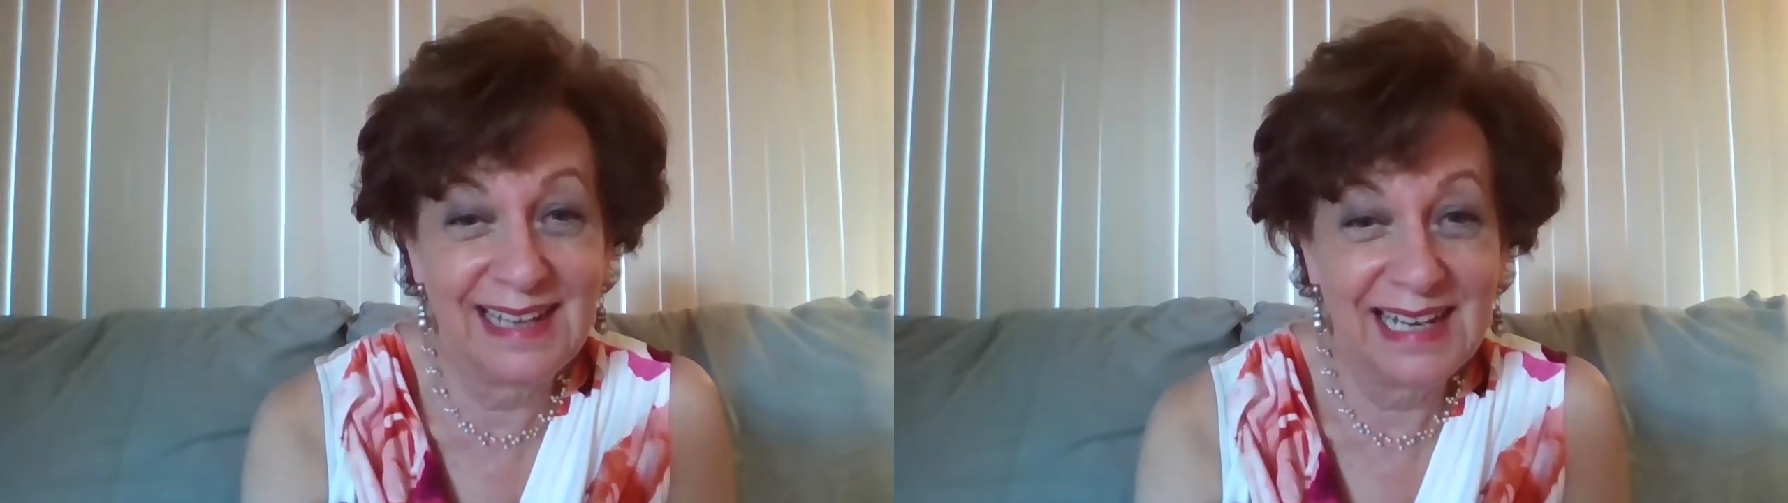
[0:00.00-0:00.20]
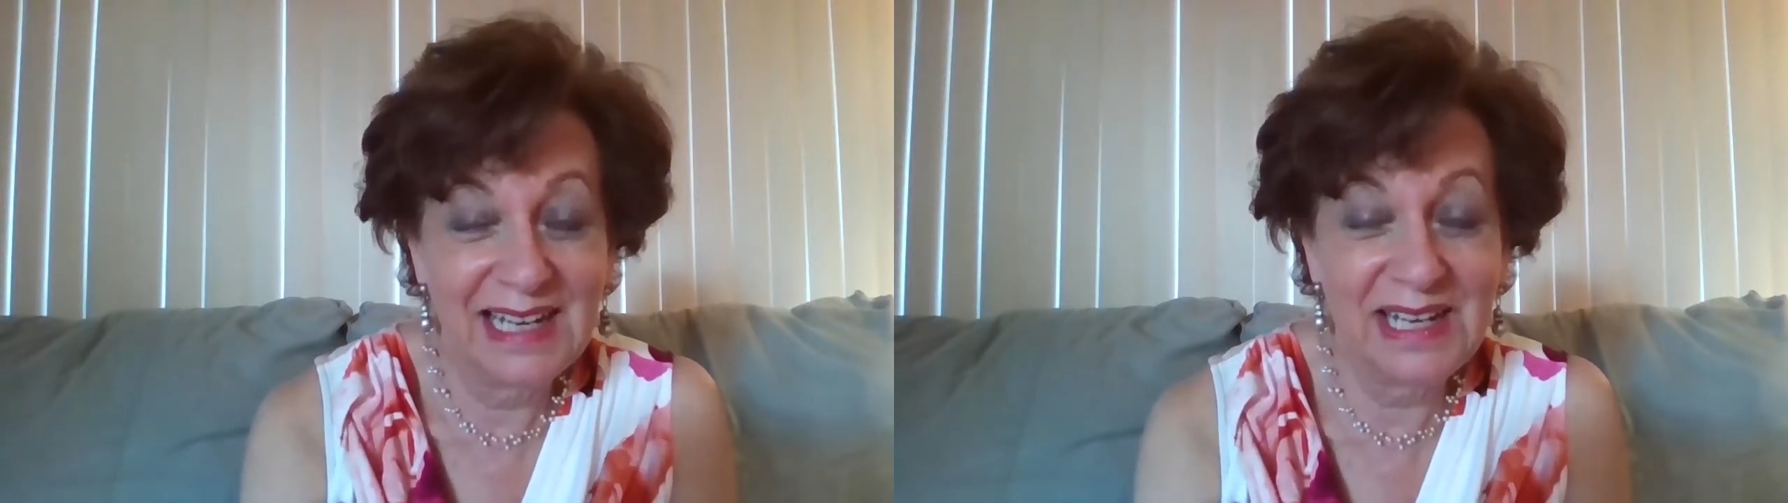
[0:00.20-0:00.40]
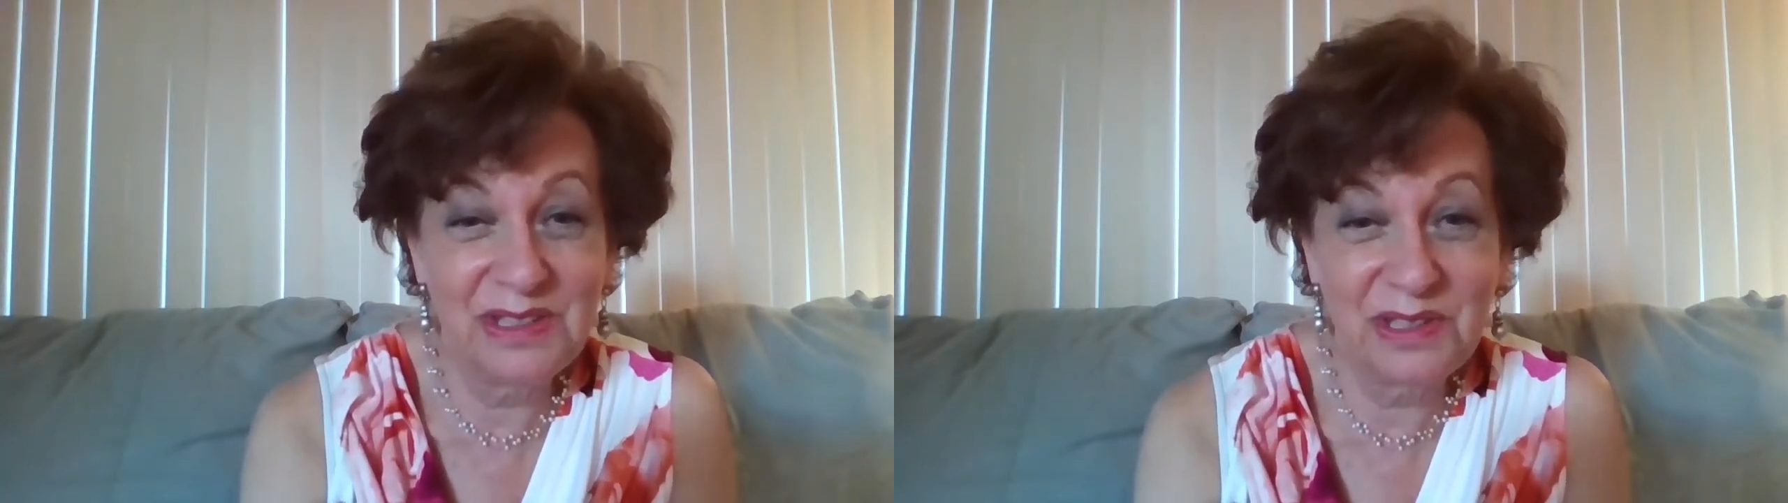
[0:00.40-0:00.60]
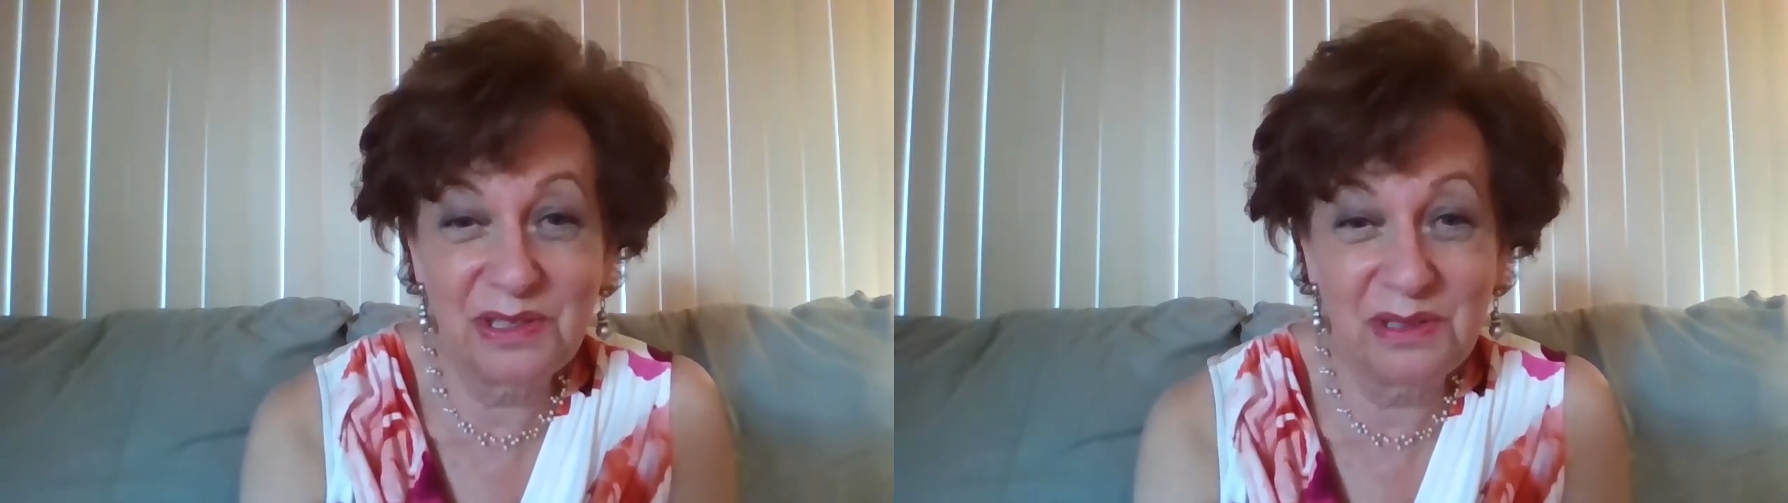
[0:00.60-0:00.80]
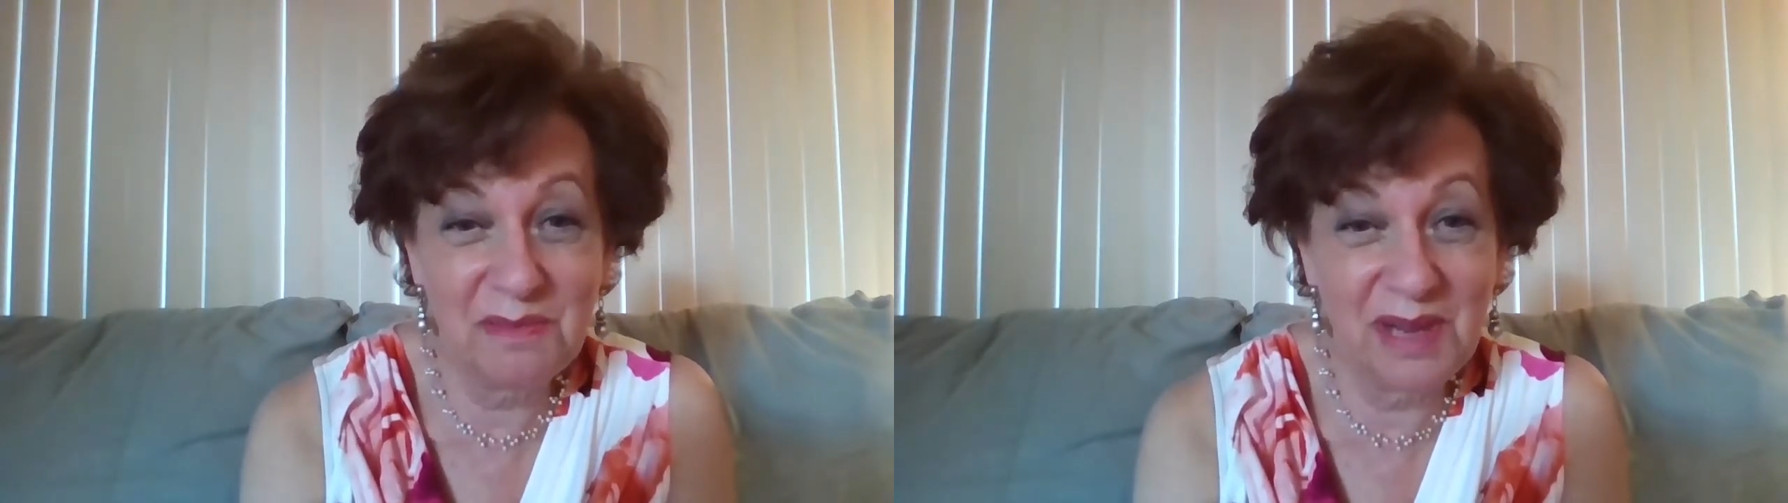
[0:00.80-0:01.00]
It's
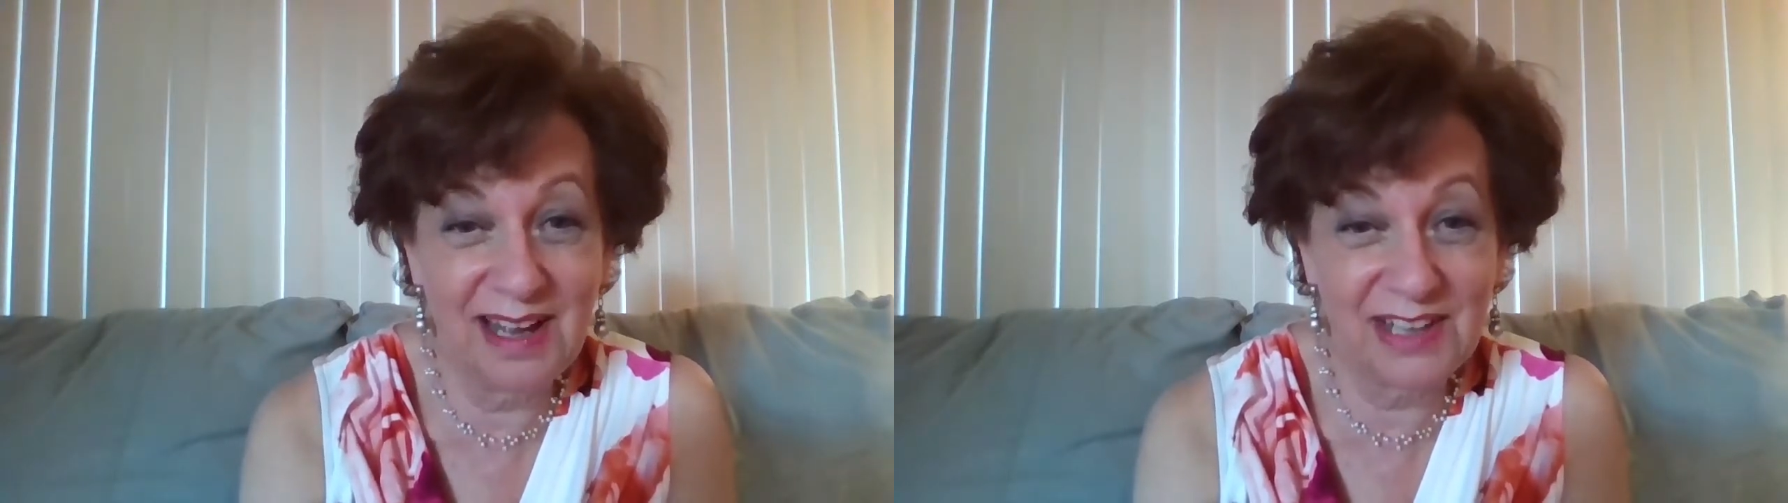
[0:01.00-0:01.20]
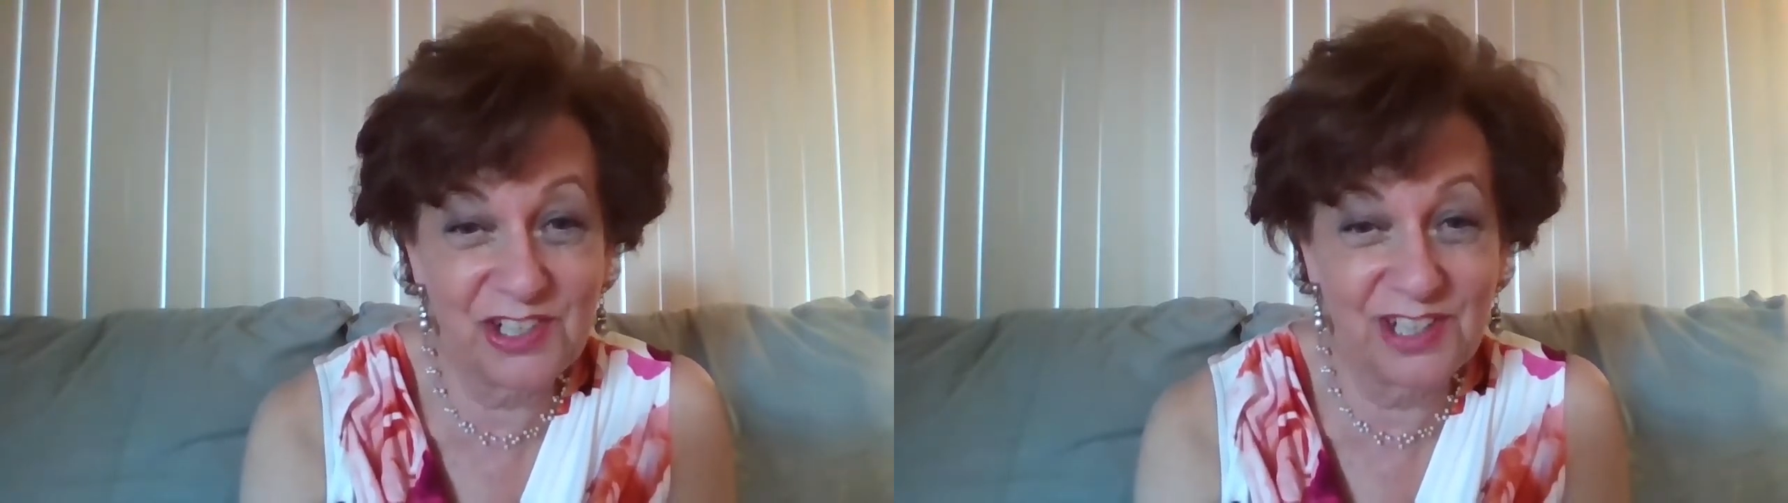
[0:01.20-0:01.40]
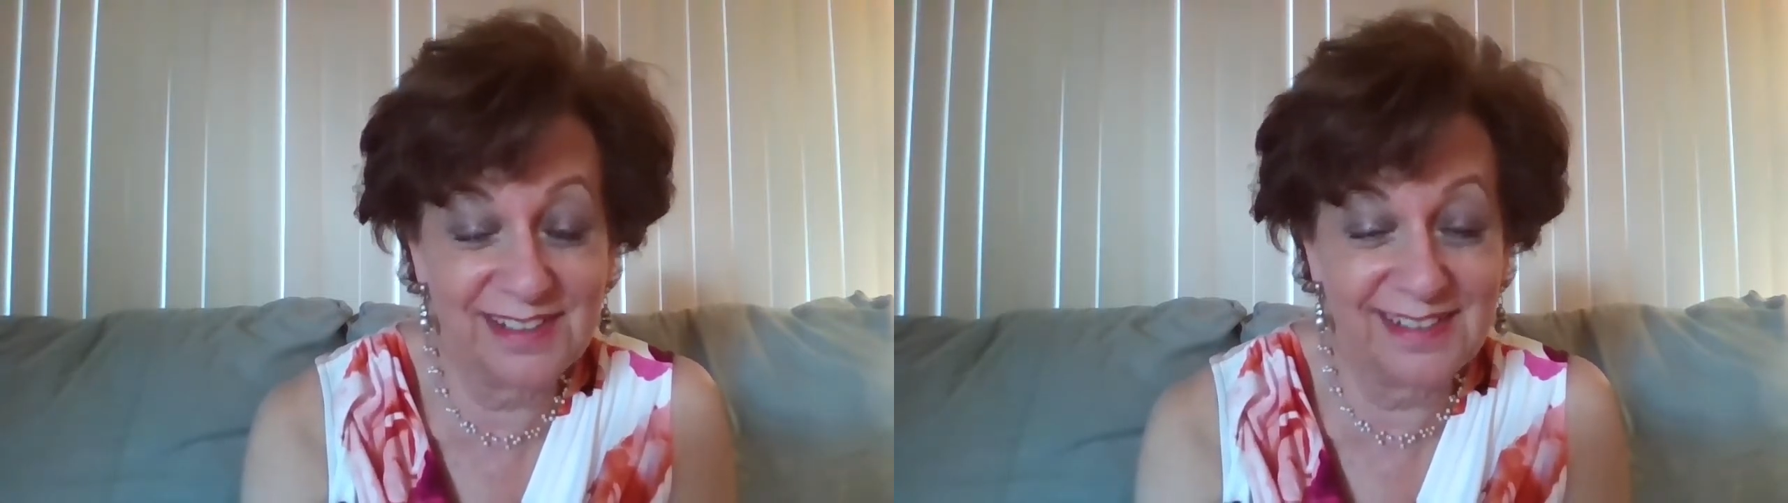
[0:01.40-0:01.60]
too much.